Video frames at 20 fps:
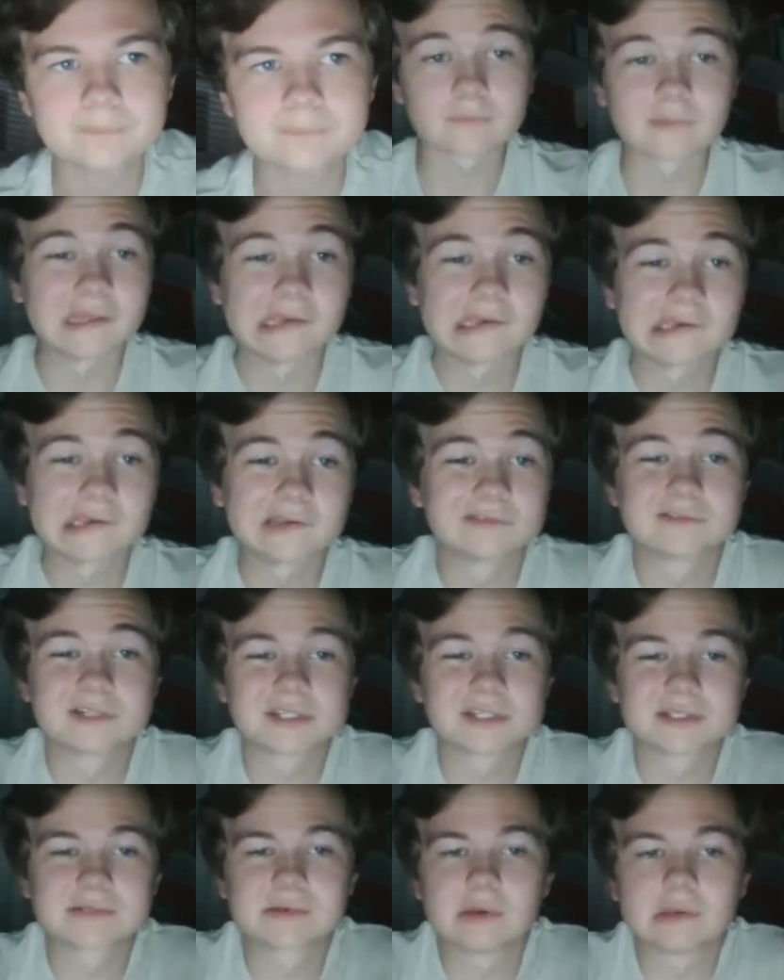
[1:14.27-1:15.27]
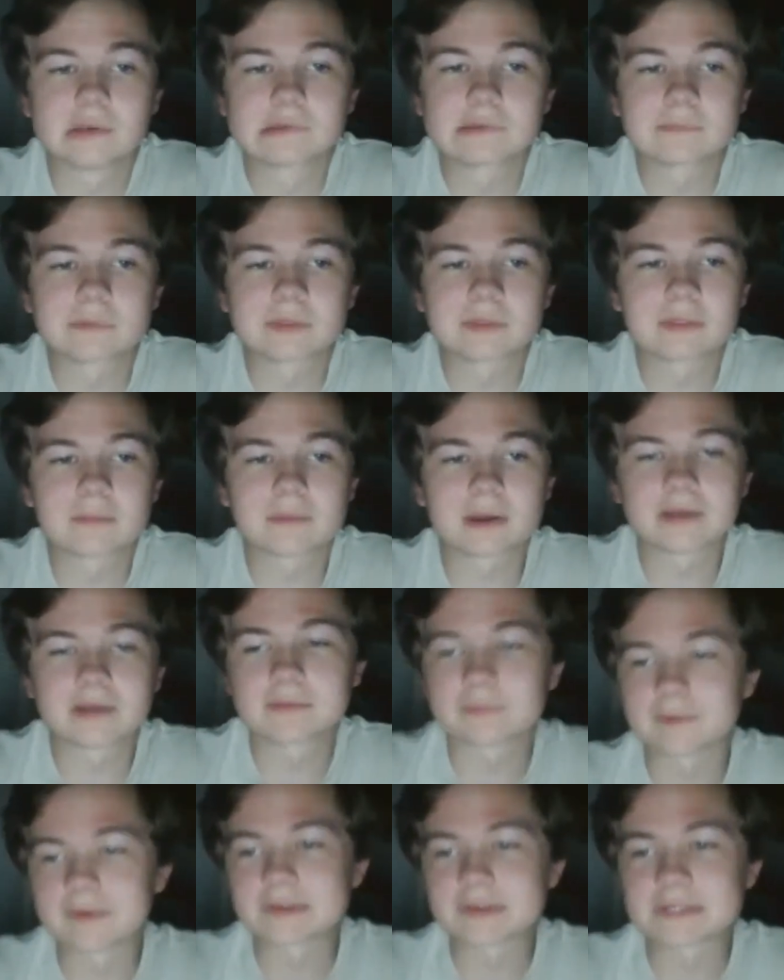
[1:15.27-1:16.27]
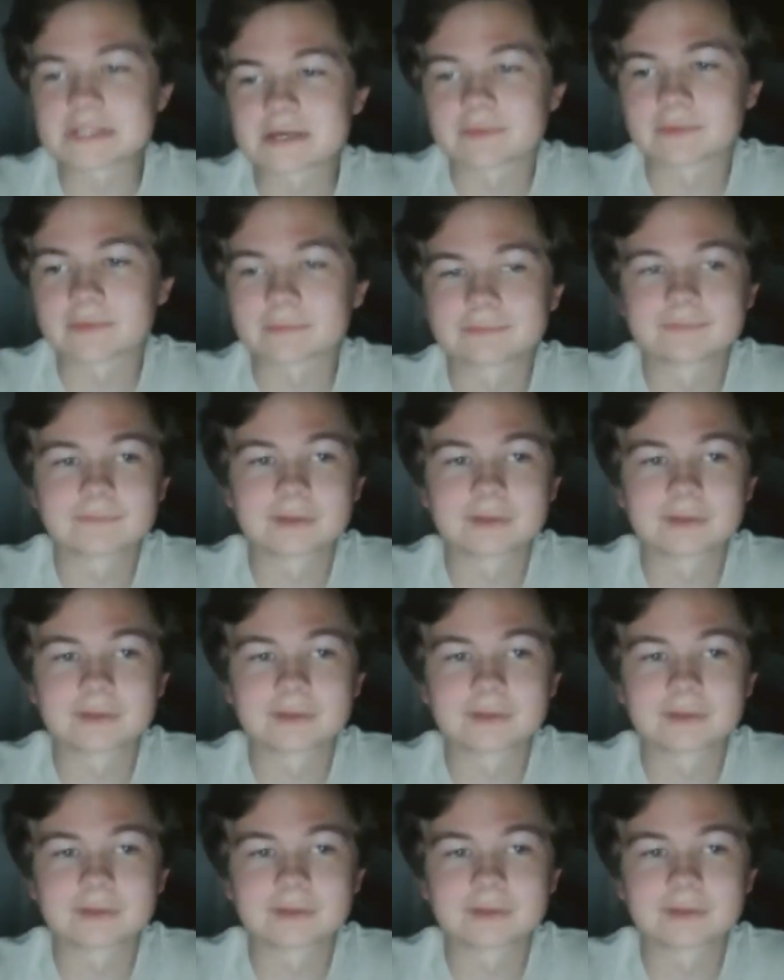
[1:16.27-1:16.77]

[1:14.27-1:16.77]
It just couldn't have been the Bite of eighty-seven.